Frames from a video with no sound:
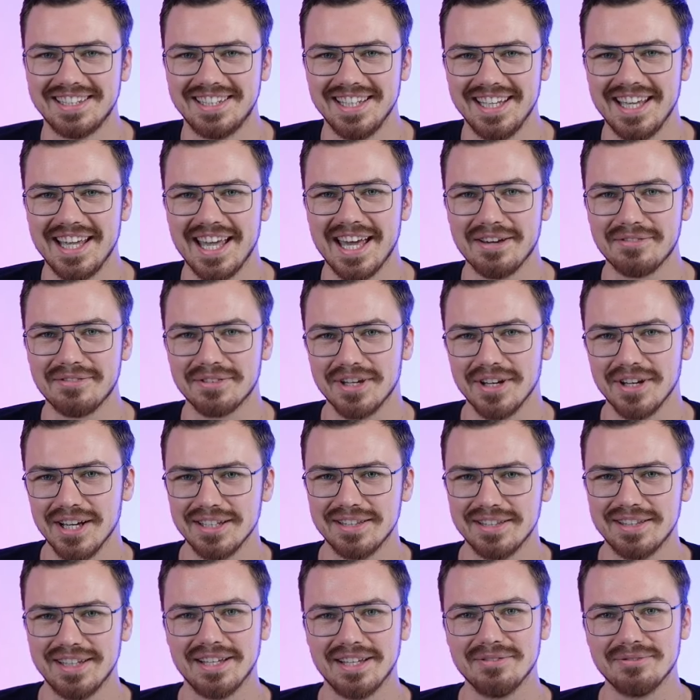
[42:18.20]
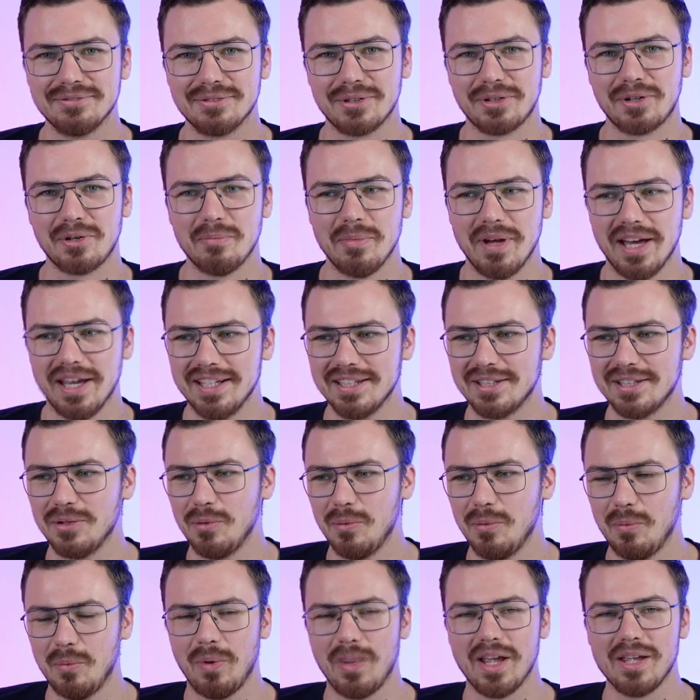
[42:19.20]
they have done for humanity
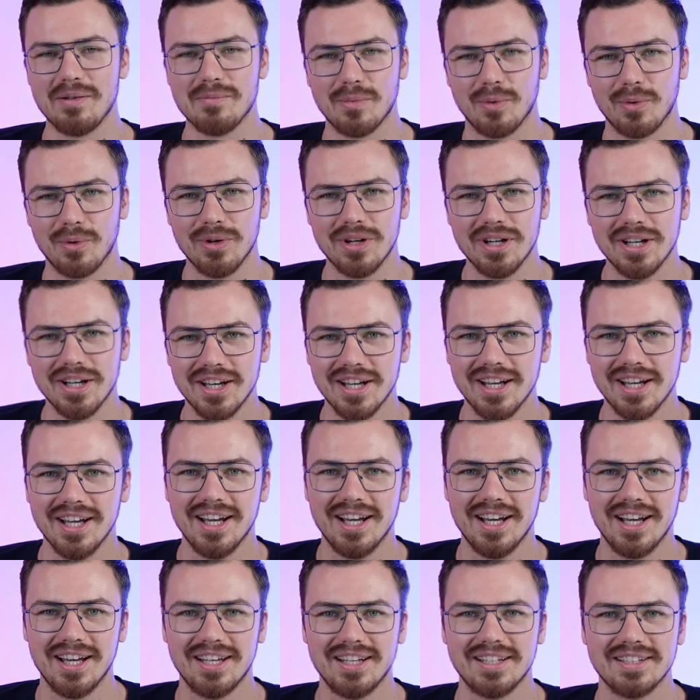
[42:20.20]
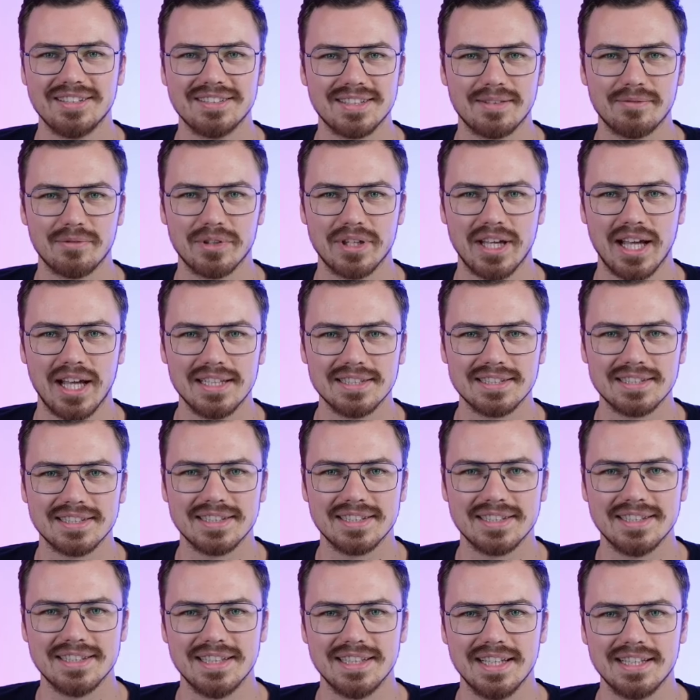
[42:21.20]
way more than someone else.
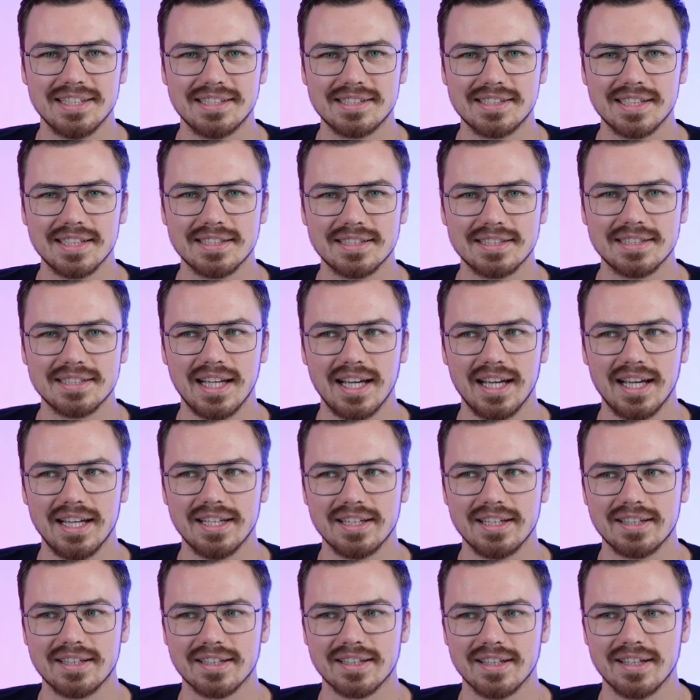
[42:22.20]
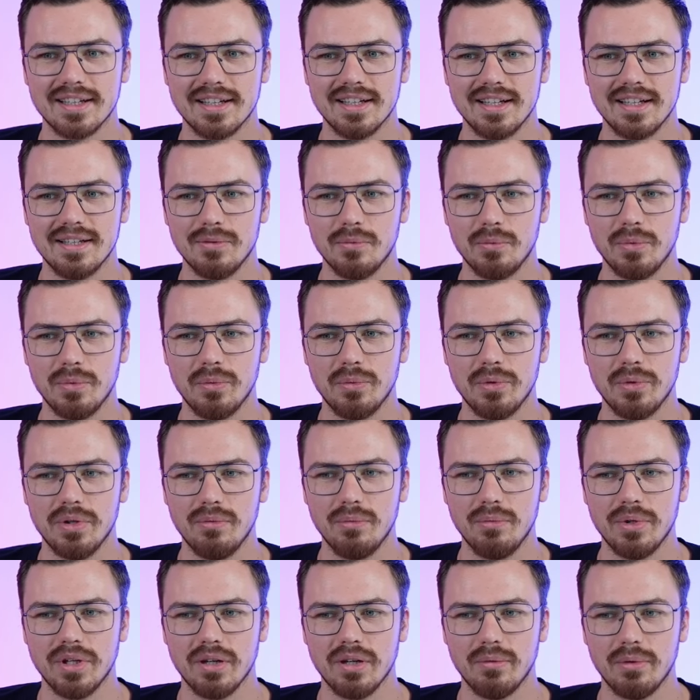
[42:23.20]
And it's just like,
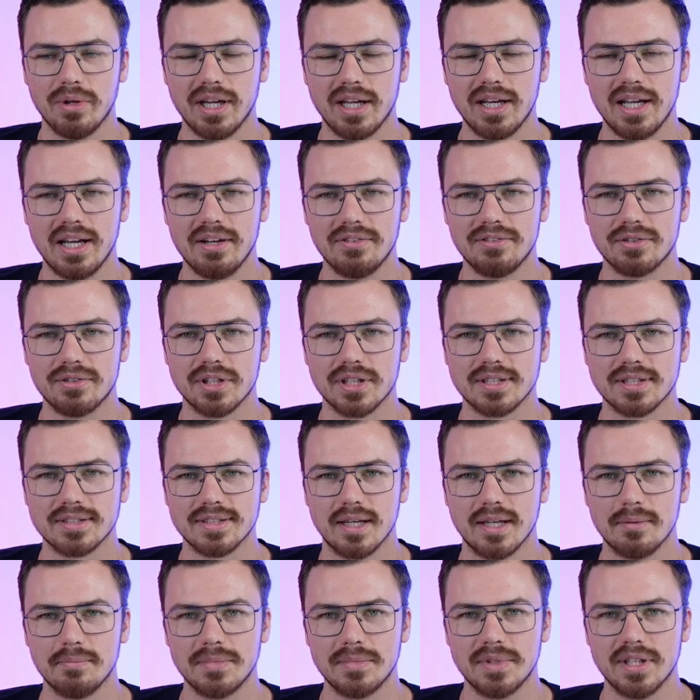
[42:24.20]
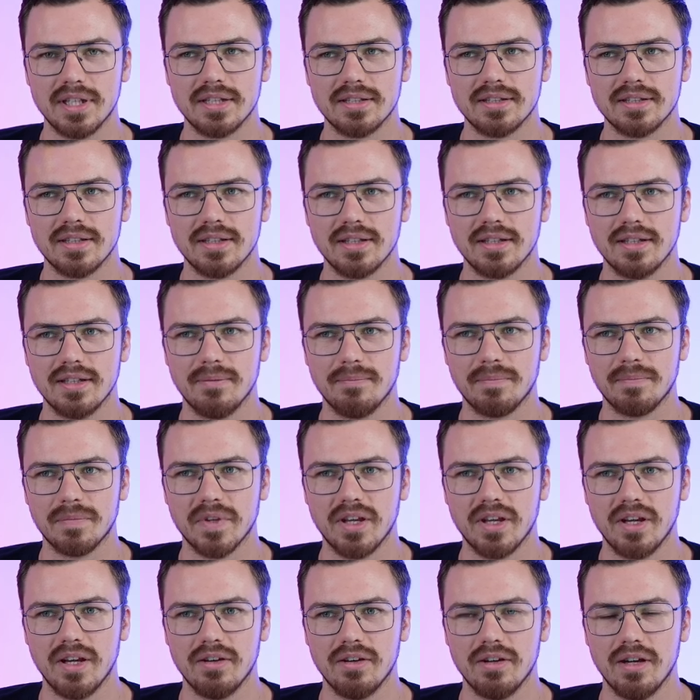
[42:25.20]
we kind of have to accept that
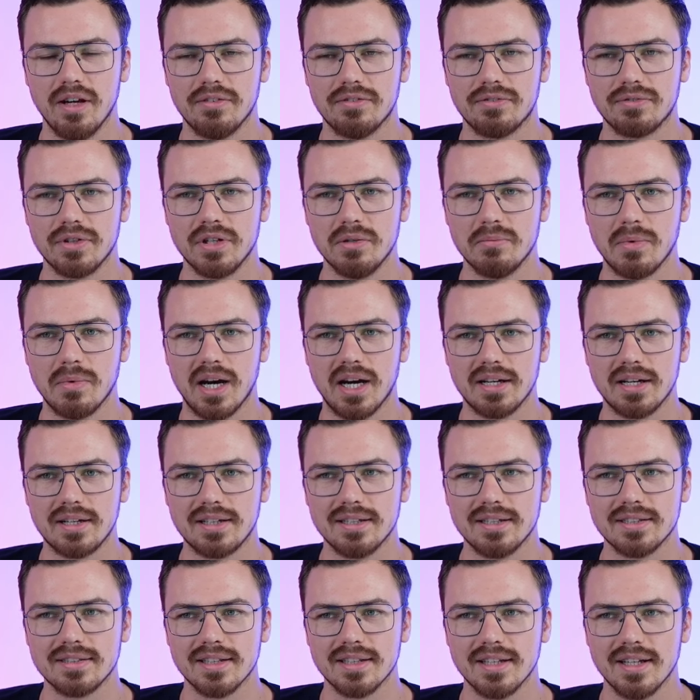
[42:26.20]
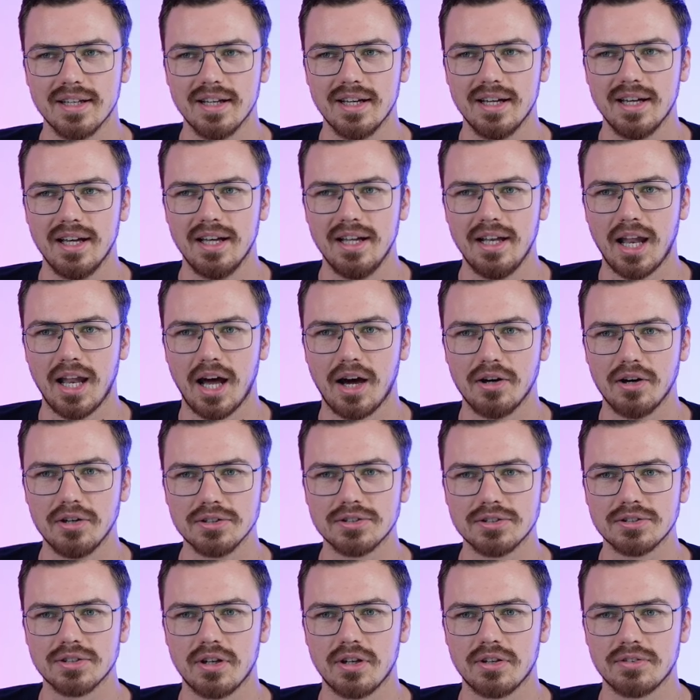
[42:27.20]
a free market
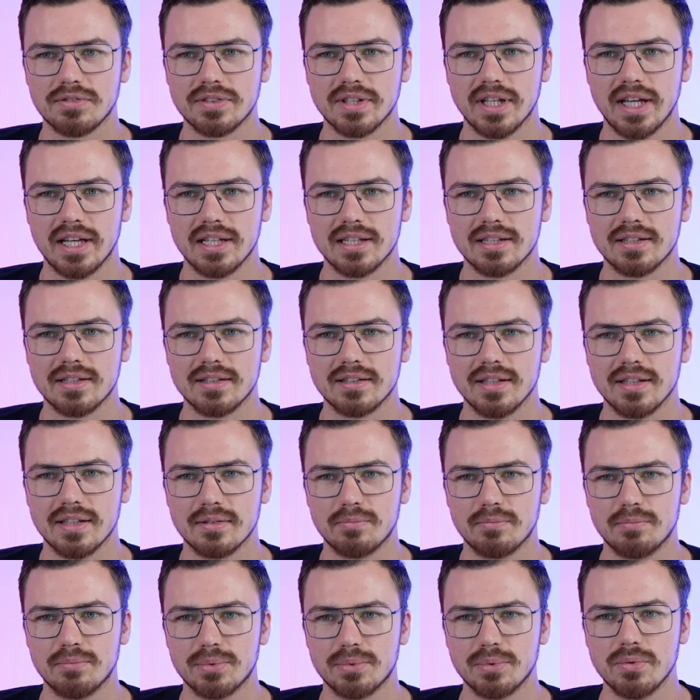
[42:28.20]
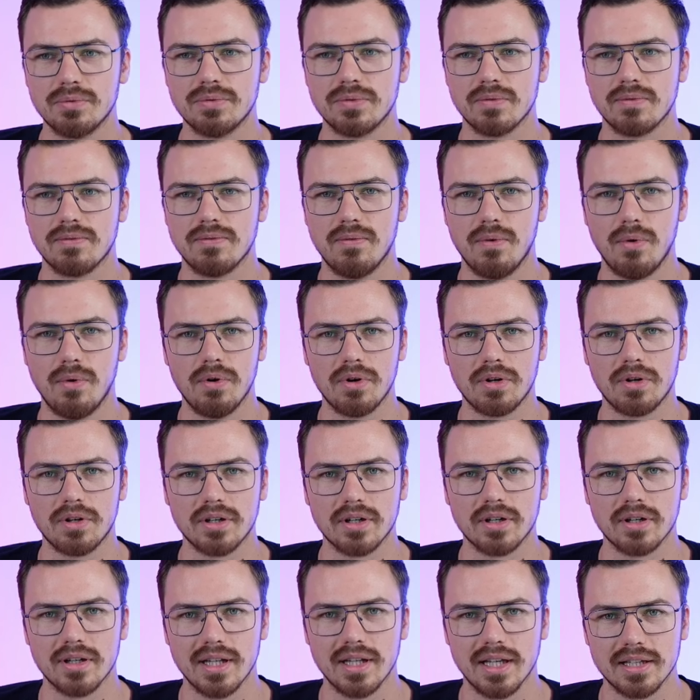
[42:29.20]
allows of that proof of
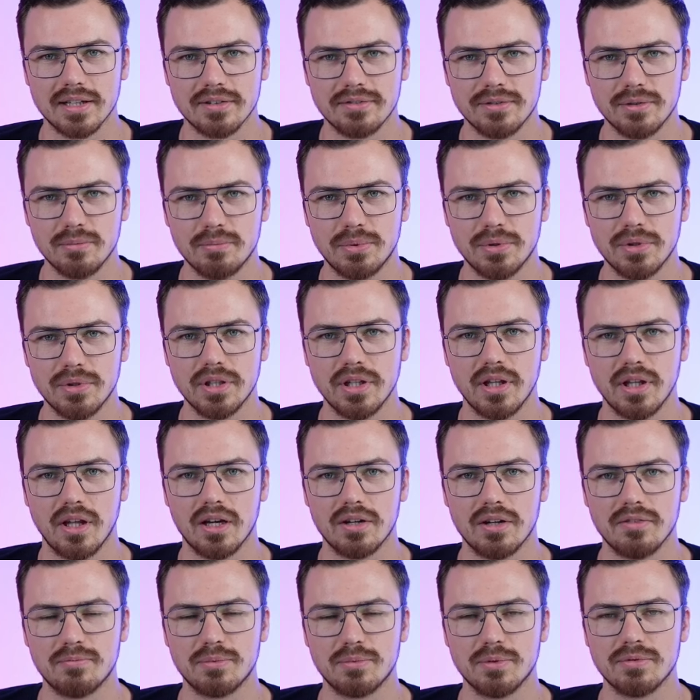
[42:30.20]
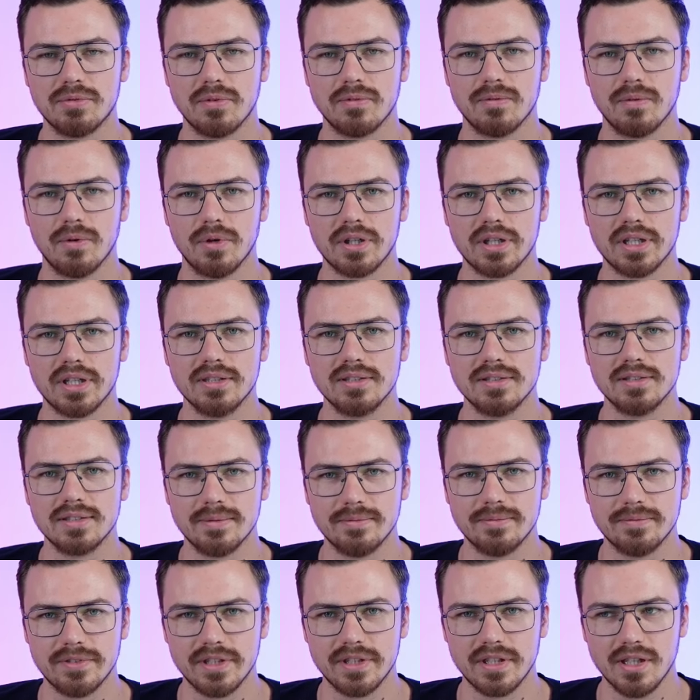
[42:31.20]
work. Like, if you put a lot of proof of work in
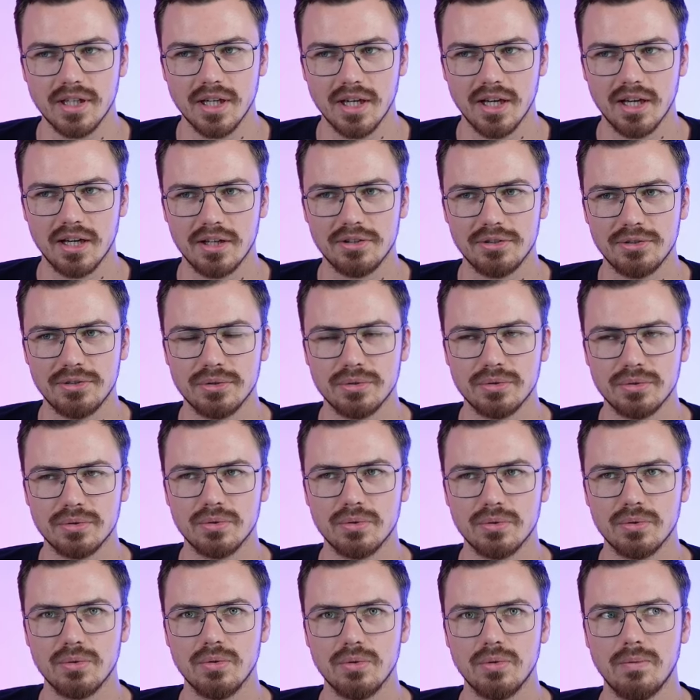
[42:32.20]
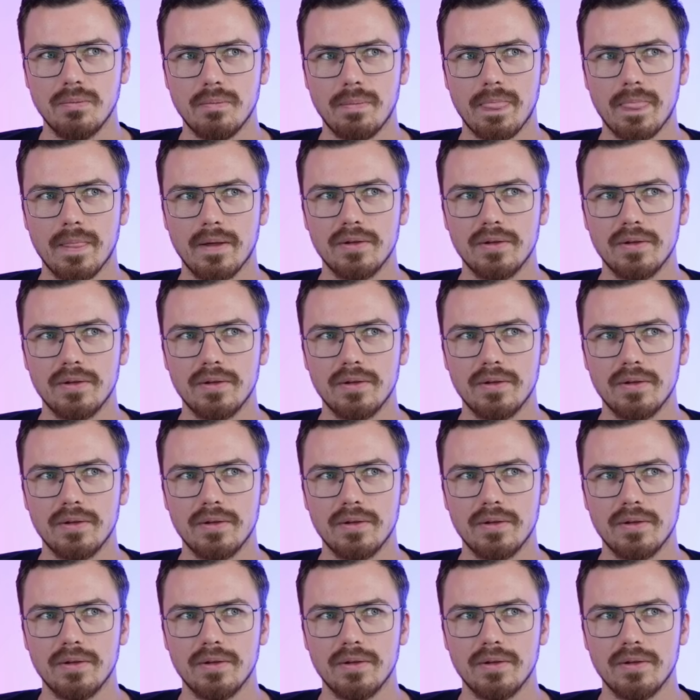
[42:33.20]
something, you